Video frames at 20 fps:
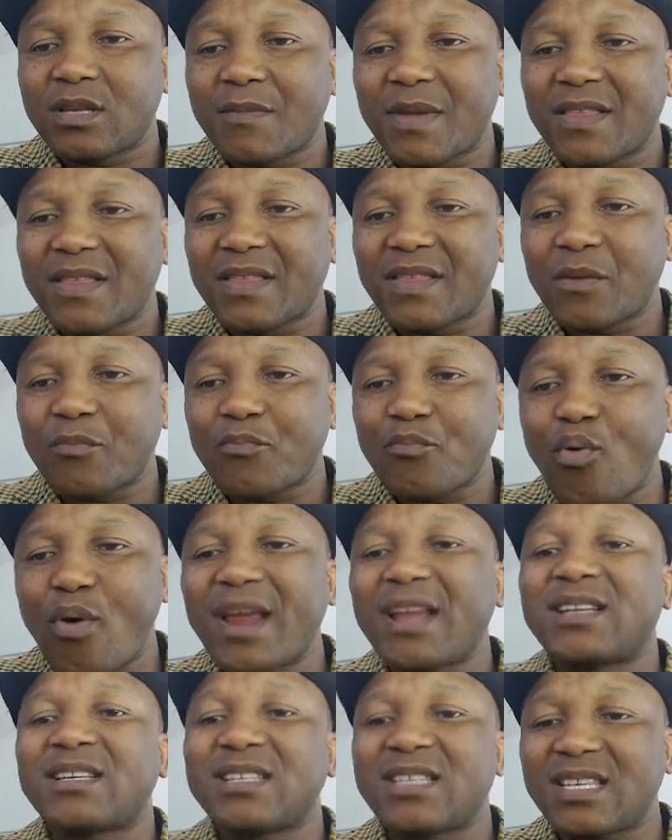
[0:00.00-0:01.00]
Demand the
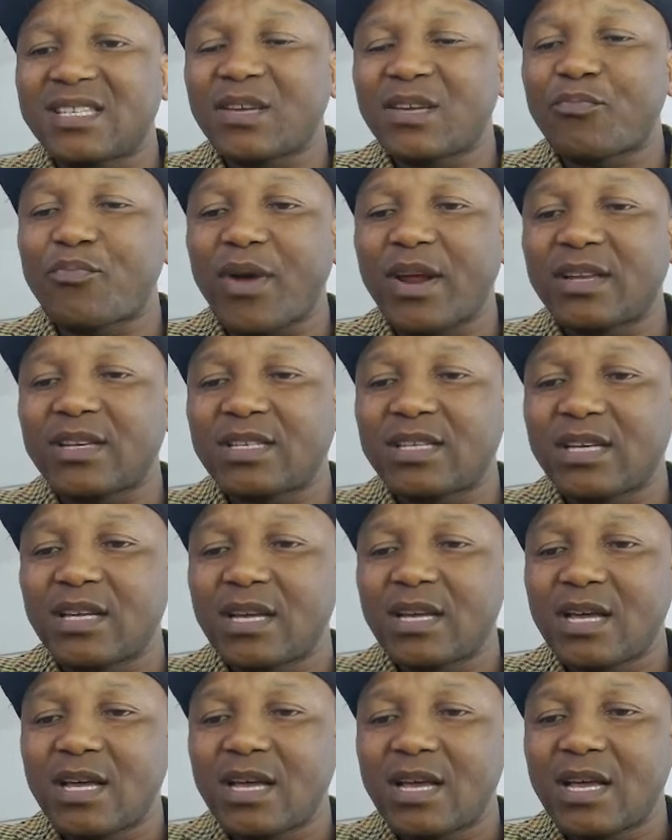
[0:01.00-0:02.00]
point, this is a point.
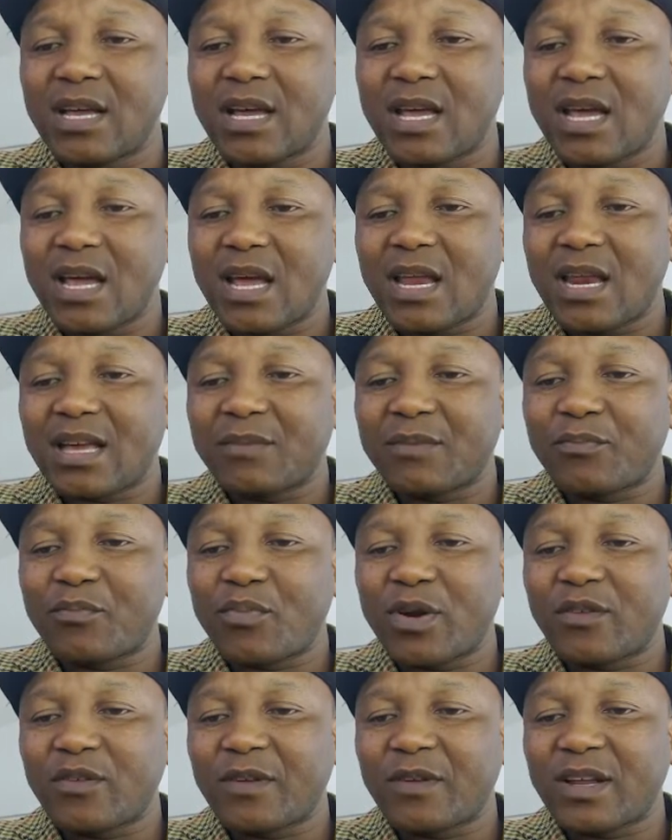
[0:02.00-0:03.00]
The
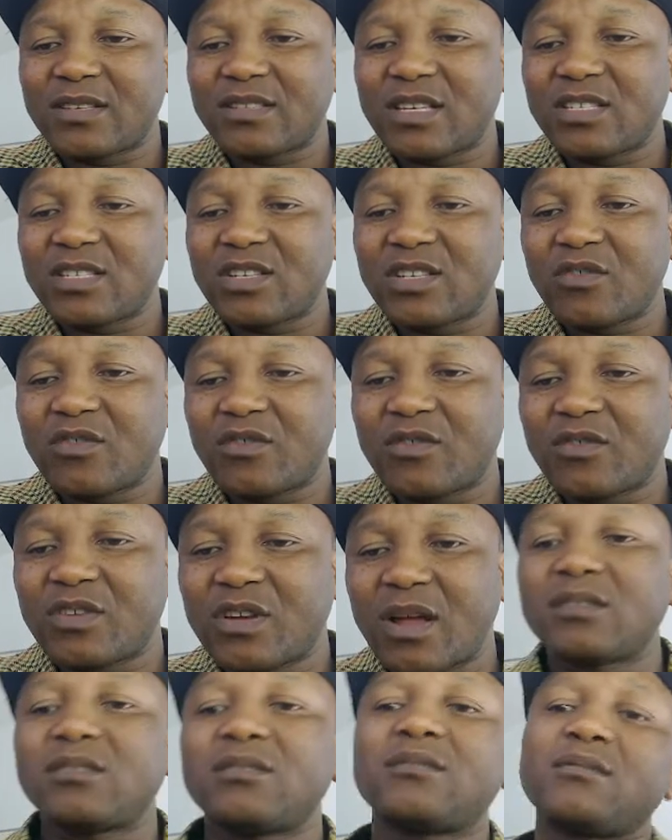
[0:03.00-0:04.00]
point of elasticity of
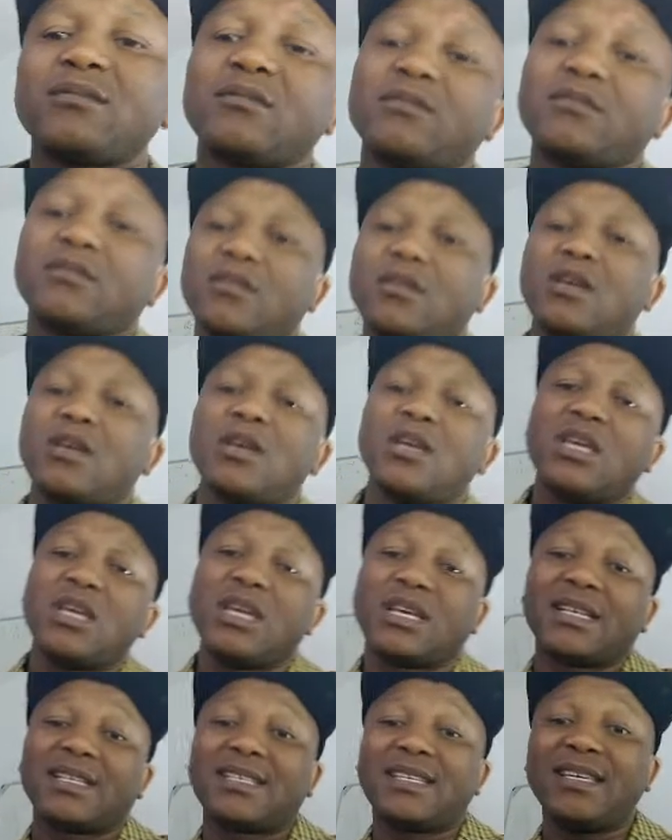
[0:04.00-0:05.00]
demand
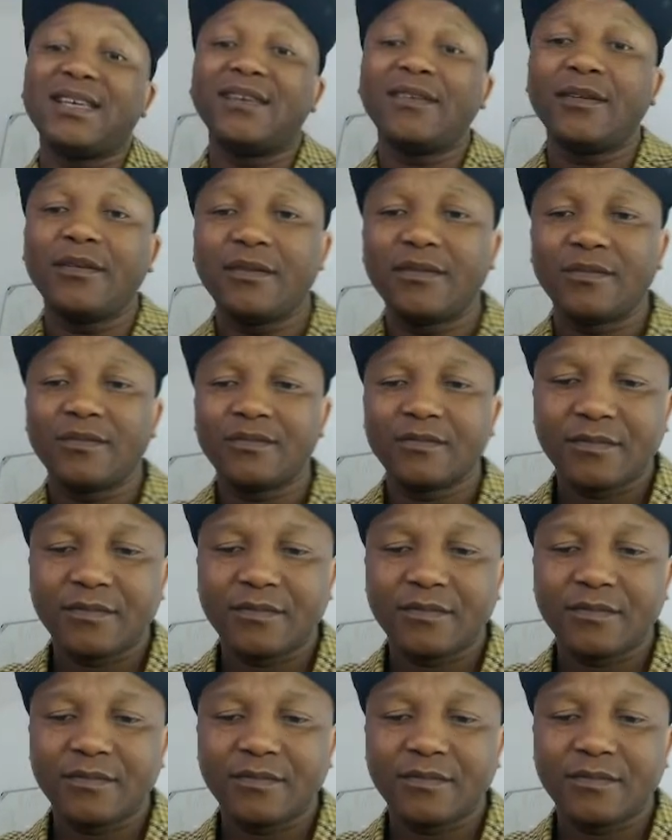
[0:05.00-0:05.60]
equal to